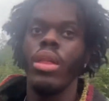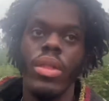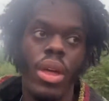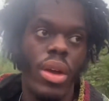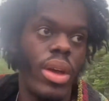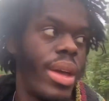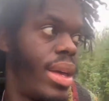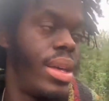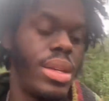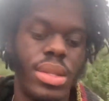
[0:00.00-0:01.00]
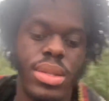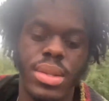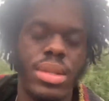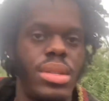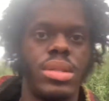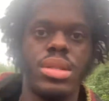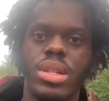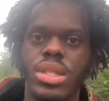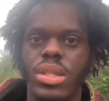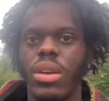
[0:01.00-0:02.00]
There is
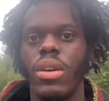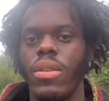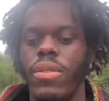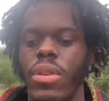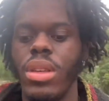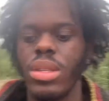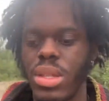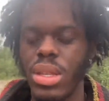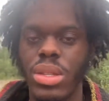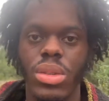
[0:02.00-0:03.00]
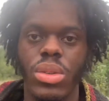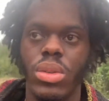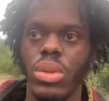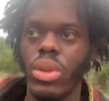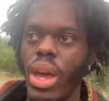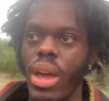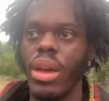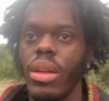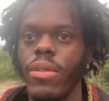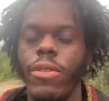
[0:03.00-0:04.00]
tons of seasonal
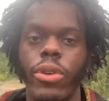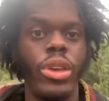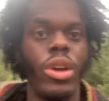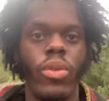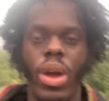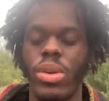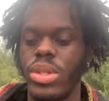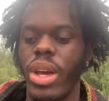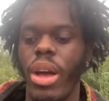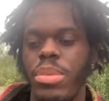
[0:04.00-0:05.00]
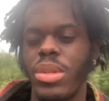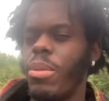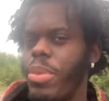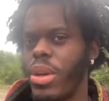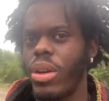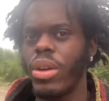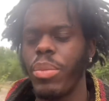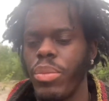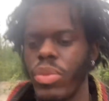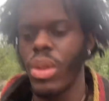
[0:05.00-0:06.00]
and full year-round jobs up here,
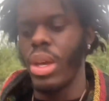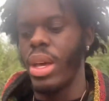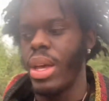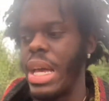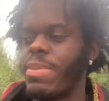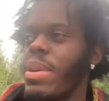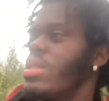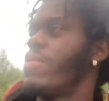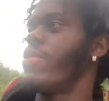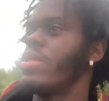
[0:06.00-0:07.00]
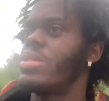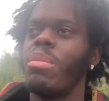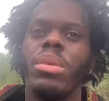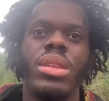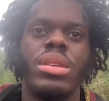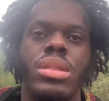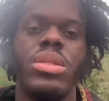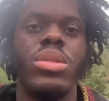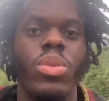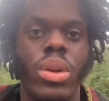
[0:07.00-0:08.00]
especially for some of the
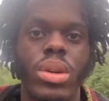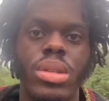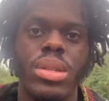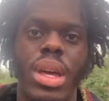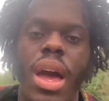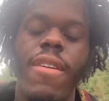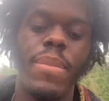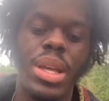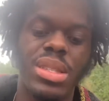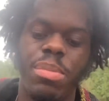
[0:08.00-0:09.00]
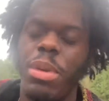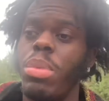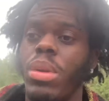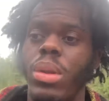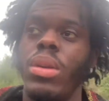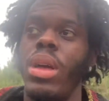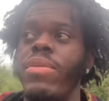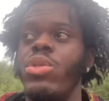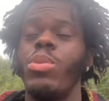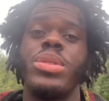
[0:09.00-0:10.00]
seasonal workers that I've met. Some people have
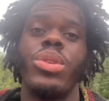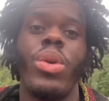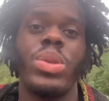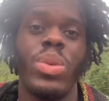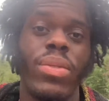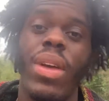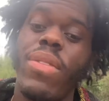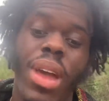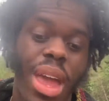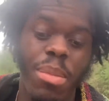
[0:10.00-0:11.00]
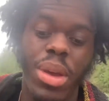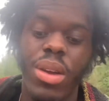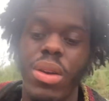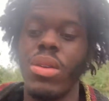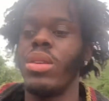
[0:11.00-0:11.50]
told me stories where they've came here